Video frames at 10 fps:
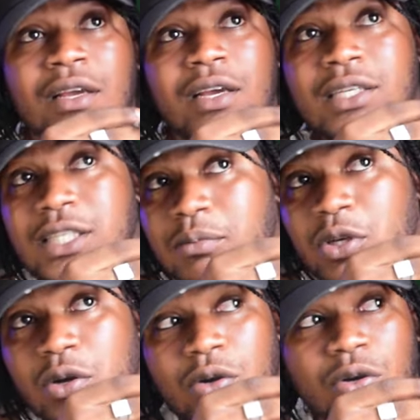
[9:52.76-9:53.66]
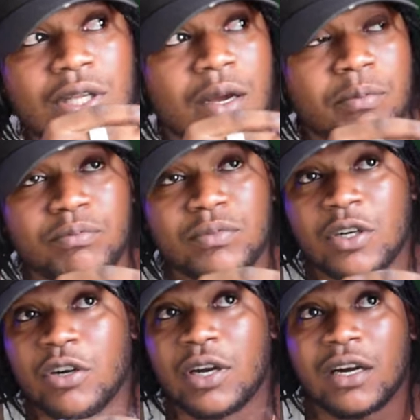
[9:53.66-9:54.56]
You see me out and
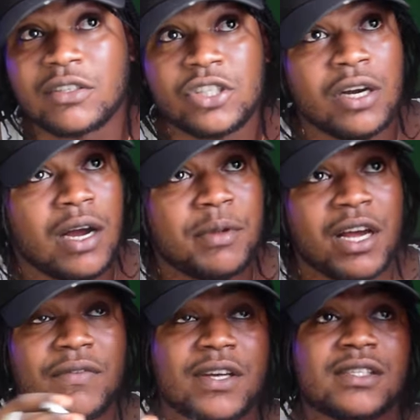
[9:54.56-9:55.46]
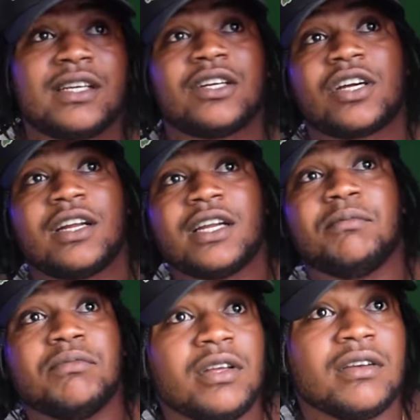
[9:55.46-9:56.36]
girl like jam me off a stage and
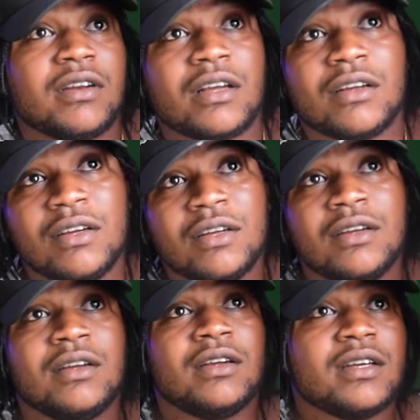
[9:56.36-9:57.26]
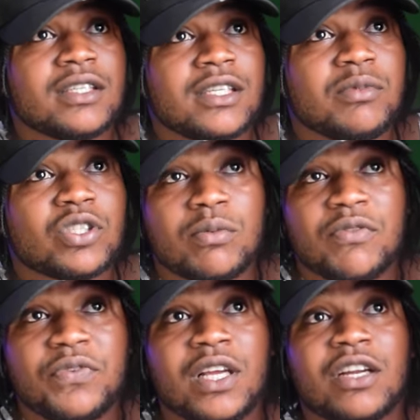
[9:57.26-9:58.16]
them thing there. You see me, so I
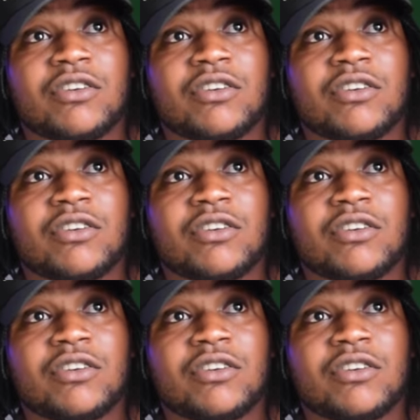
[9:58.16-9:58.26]
feel life.